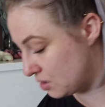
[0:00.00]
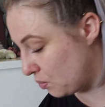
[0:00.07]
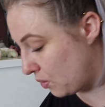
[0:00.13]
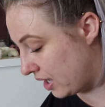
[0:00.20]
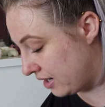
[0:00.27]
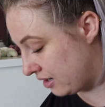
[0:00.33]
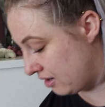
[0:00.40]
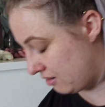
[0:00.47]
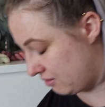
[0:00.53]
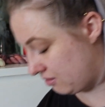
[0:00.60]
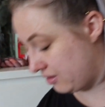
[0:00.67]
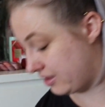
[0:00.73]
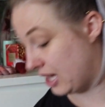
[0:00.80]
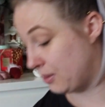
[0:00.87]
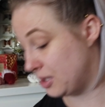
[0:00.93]

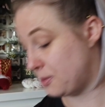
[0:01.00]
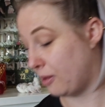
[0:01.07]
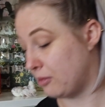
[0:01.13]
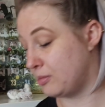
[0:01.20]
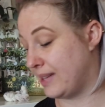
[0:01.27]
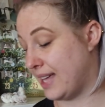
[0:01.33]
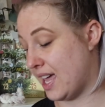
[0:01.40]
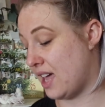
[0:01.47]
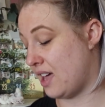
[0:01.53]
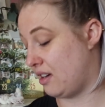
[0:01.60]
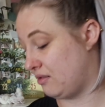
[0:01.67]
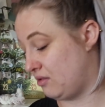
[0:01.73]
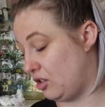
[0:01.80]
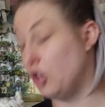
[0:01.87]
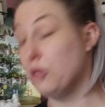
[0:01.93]
That one's
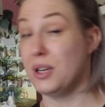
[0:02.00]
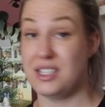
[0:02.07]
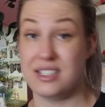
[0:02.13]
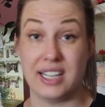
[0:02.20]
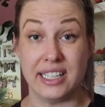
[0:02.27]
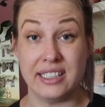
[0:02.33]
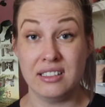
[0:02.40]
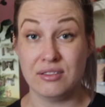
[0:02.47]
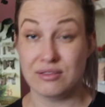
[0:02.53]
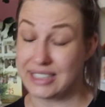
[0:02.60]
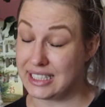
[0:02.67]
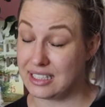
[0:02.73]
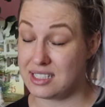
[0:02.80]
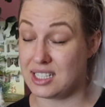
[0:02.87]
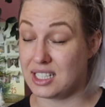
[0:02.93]
probably almost done,
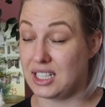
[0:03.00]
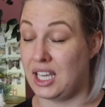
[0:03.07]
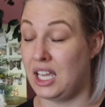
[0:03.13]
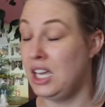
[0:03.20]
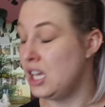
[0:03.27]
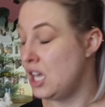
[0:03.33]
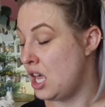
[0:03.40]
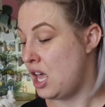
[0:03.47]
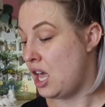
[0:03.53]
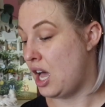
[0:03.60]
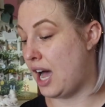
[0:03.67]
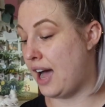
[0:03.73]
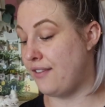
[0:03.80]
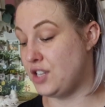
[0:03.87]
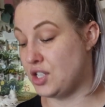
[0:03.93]
realistically.
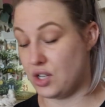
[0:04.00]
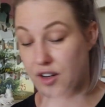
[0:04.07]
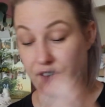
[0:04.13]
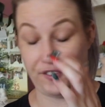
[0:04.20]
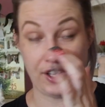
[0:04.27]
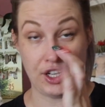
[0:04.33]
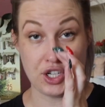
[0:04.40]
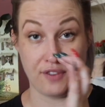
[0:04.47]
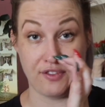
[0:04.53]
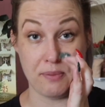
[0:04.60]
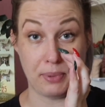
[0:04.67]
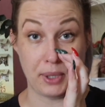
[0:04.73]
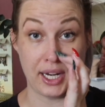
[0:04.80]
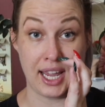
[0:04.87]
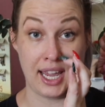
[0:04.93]
I've just got to finish off the
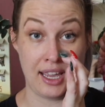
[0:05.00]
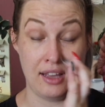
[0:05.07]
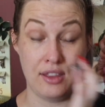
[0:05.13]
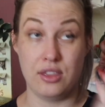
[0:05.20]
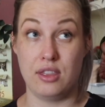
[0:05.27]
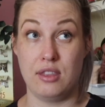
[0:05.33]
body